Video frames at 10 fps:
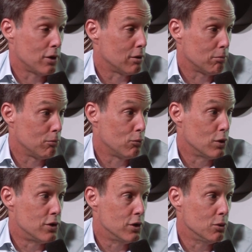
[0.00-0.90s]
going to
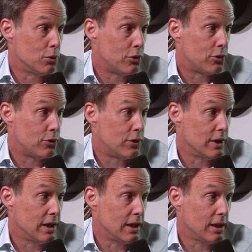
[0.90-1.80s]
reduce
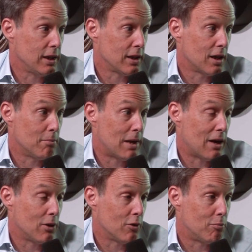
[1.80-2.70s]
the
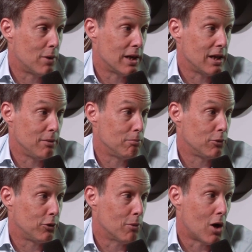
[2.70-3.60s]
amount of money
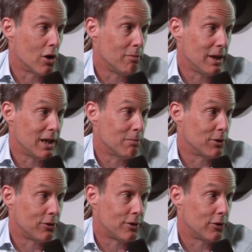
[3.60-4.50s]
small to medium
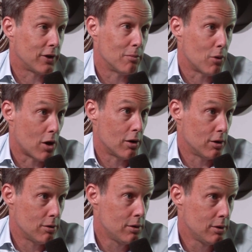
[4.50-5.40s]
businesses can
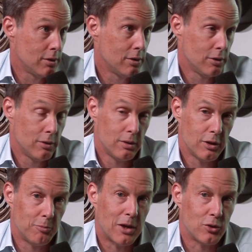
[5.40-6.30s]
borrow,
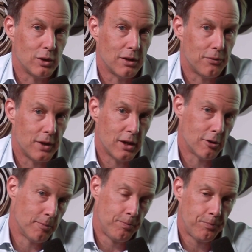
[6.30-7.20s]
especially if
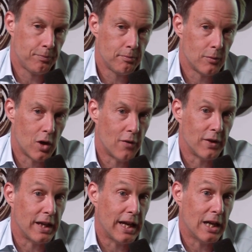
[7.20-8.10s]
they're on
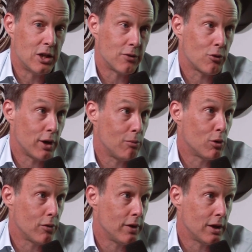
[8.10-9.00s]
the edge of credit
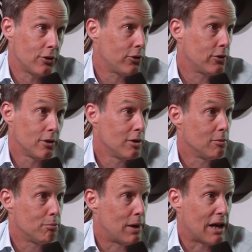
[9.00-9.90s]
worthiness.
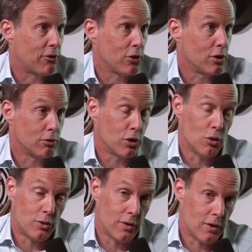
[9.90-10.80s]
Banks are going to
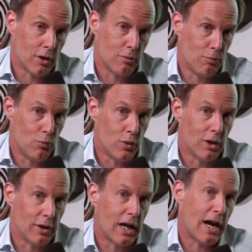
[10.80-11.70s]
go to their yeah.
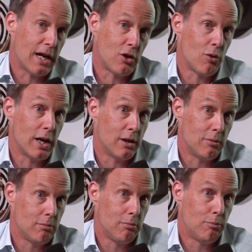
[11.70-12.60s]
really high credit
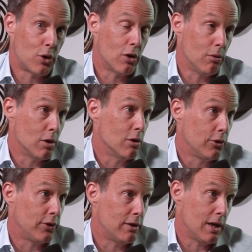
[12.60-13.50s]

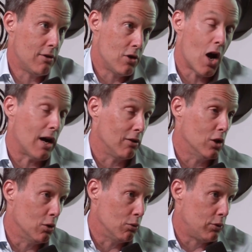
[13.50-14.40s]
borrowers right. and, and, not
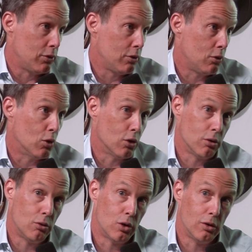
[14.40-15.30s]
loan That's
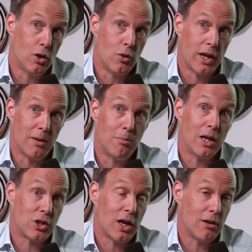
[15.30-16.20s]
or, right. or loan at a
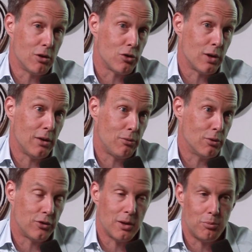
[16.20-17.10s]
much higher interest rate through
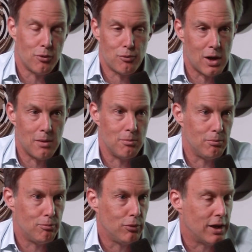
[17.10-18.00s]
a subprime
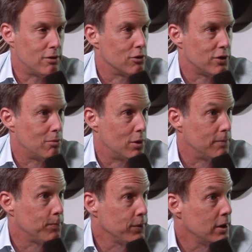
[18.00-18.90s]
lender or
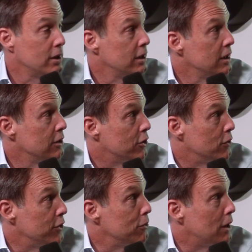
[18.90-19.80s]
someone. Yep. So
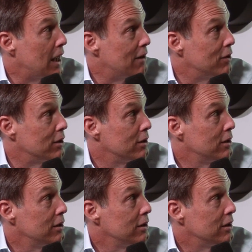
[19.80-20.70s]
this will have a
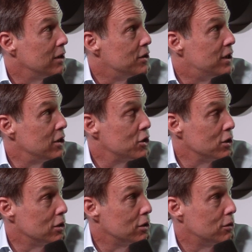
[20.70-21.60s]

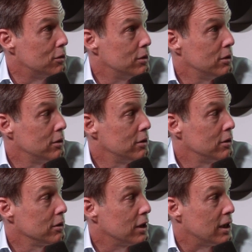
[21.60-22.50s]
additional
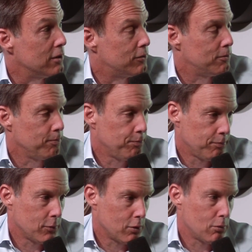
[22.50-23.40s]
kind of
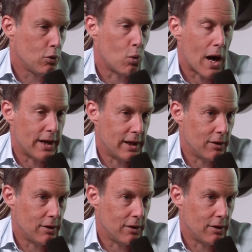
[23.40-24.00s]
quieting